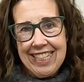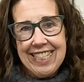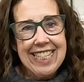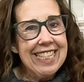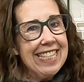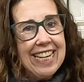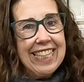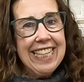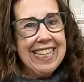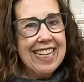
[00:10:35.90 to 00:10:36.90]
into
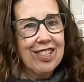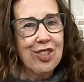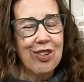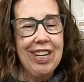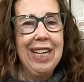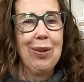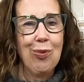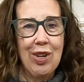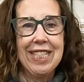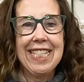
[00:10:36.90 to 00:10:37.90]
knitting history
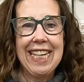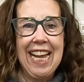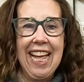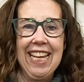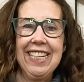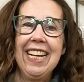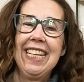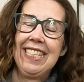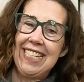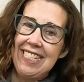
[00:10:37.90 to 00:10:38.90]
once again,
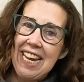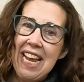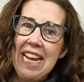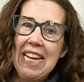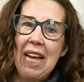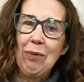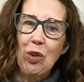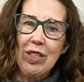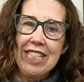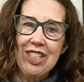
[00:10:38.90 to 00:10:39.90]
today I'm
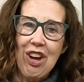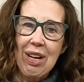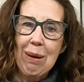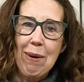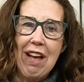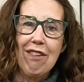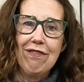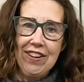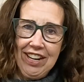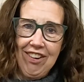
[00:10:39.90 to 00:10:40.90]
going to talk about
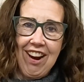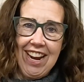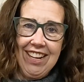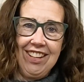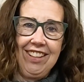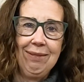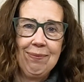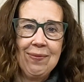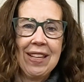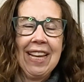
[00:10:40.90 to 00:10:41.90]
Fair Isle.
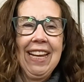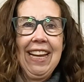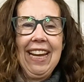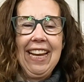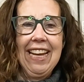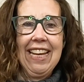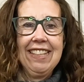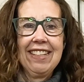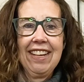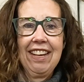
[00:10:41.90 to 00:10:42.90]

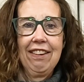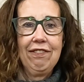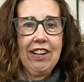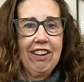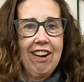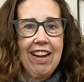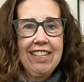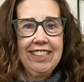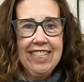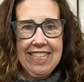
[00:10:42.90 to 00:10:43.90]
And Fair
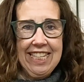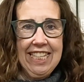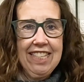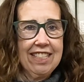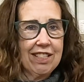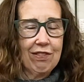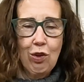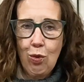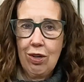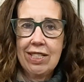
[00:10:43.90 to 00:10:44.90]
Isle knitting is, of
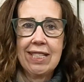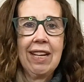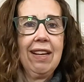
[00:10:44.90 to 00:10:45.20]
course,